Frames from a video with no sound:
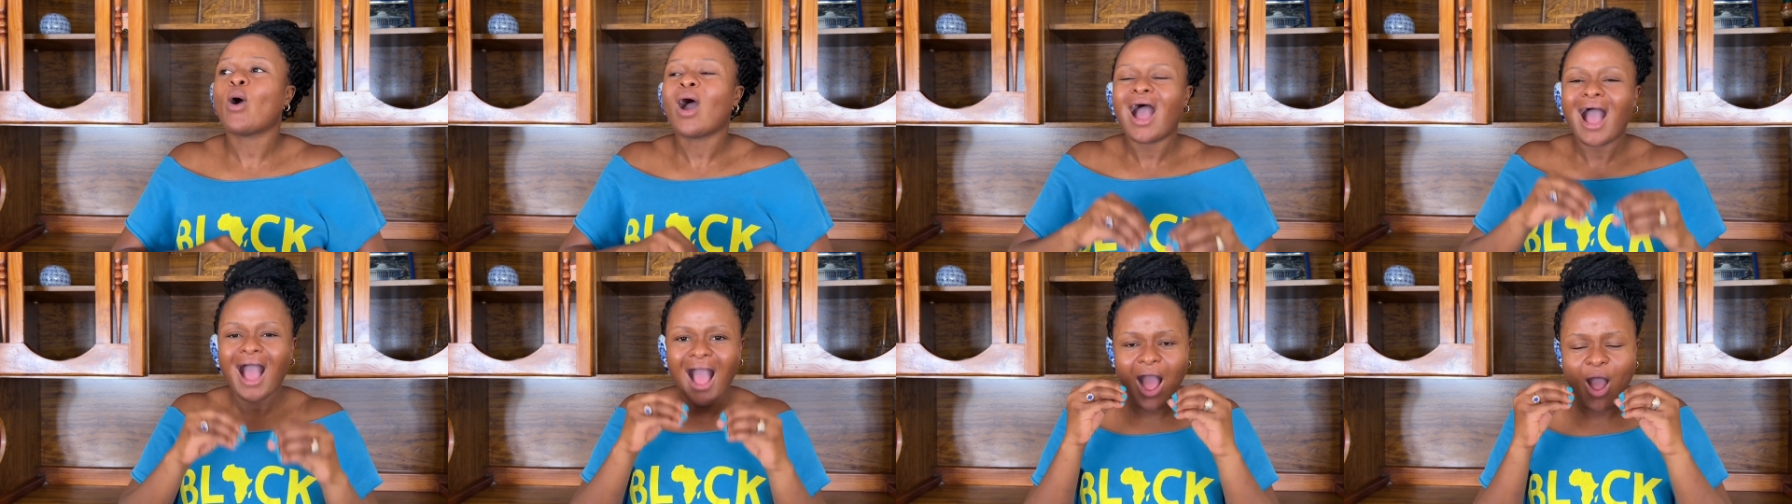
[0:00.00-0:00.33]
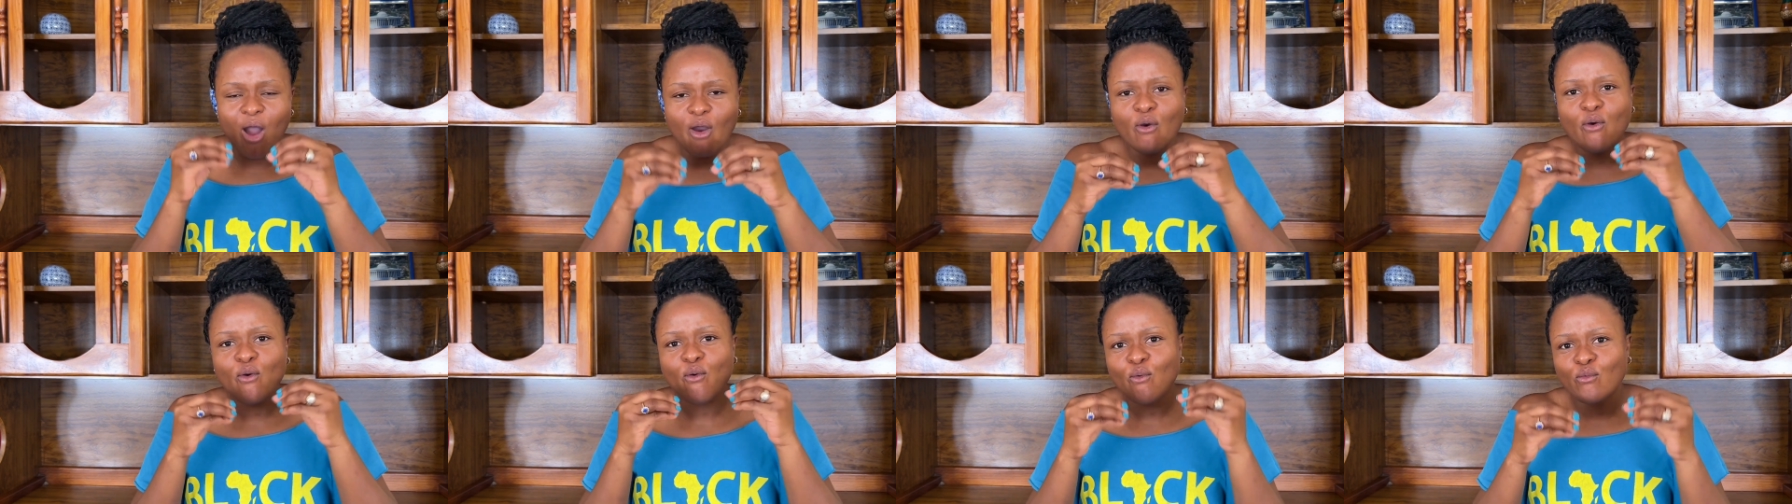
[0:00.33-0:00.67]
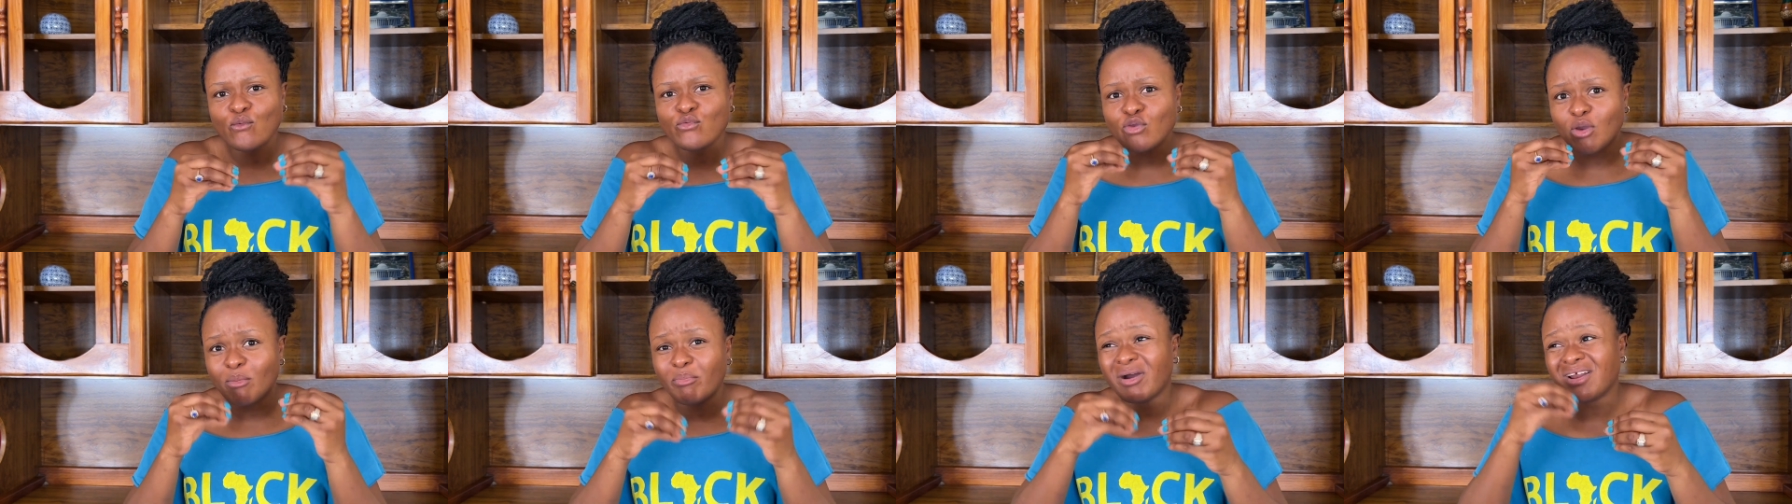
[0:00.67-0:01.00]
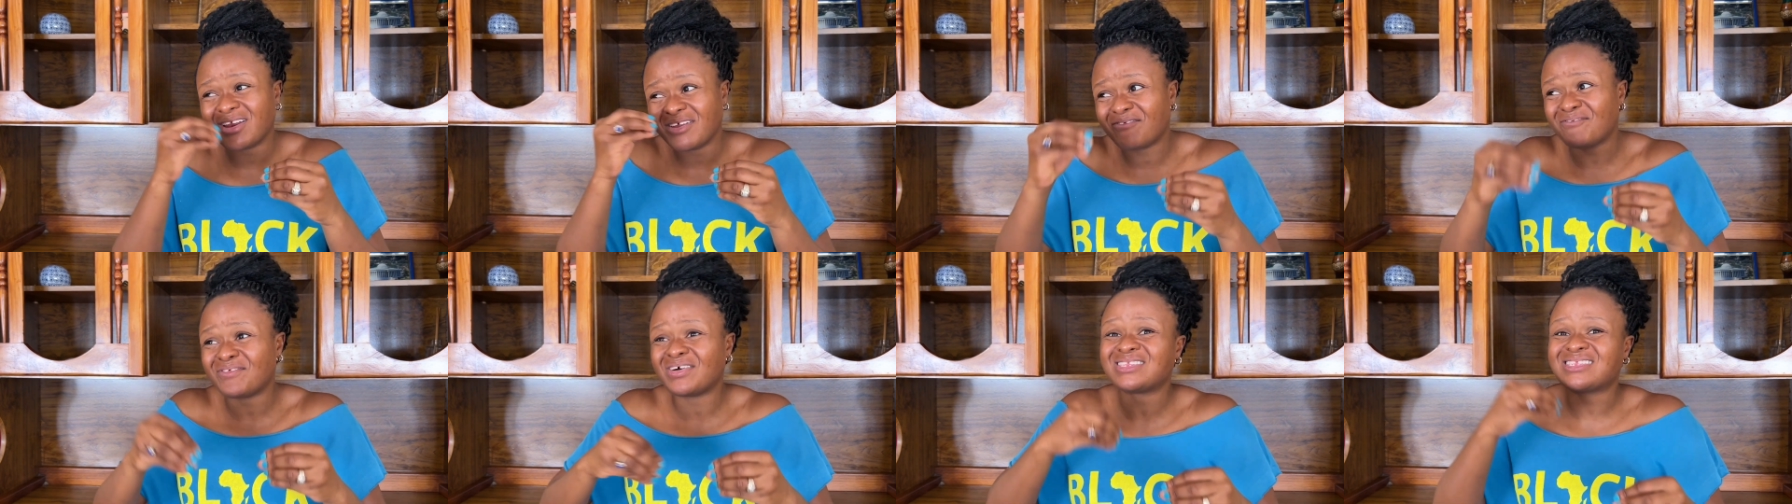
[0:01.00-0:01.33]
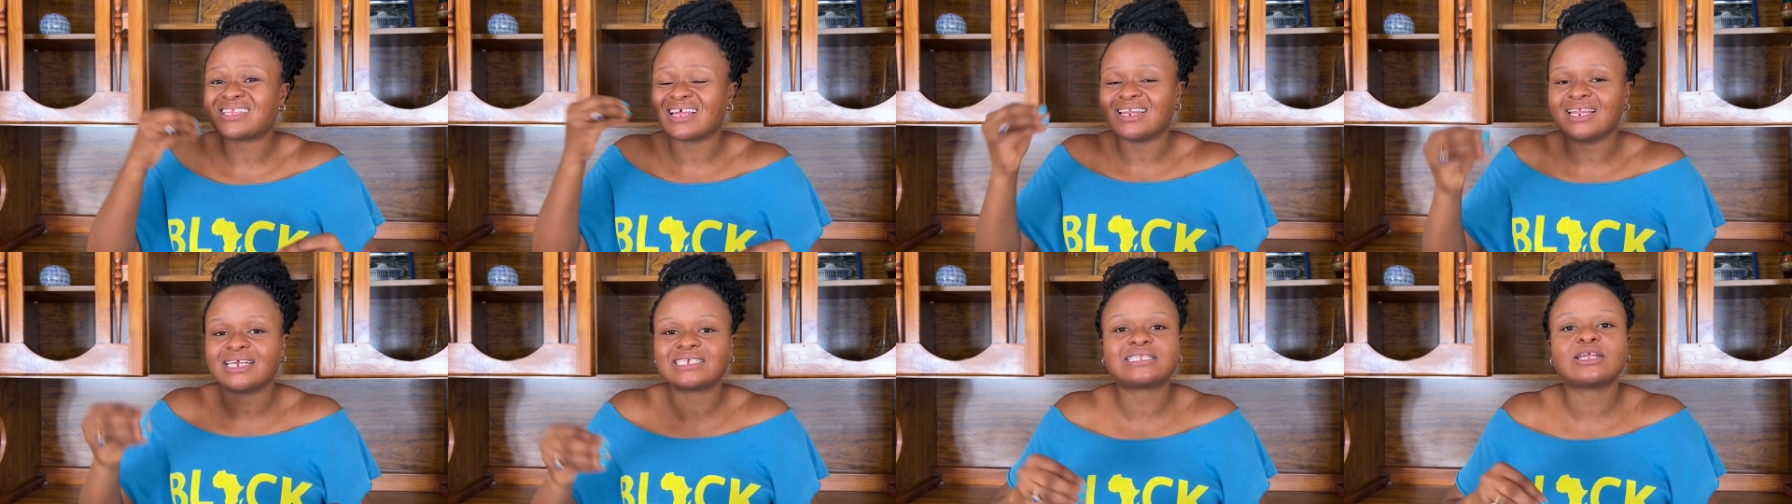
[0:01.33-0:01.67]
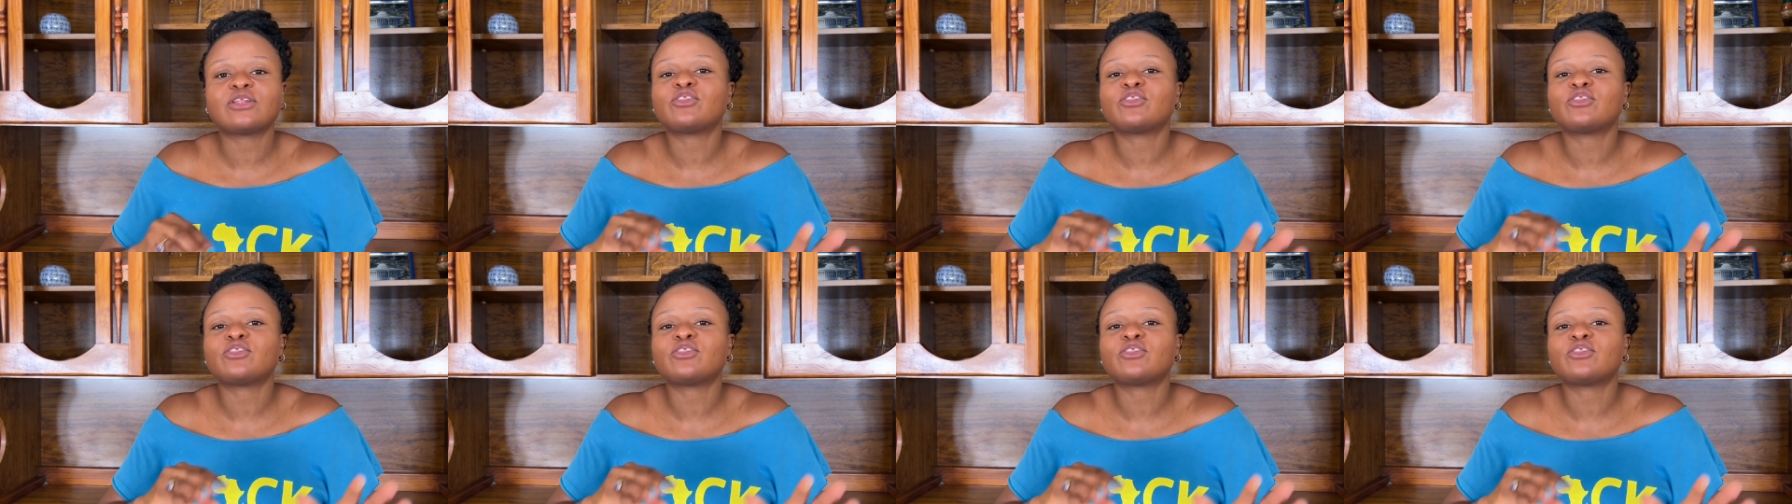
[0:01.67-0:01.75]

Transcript: how your body felt the next day.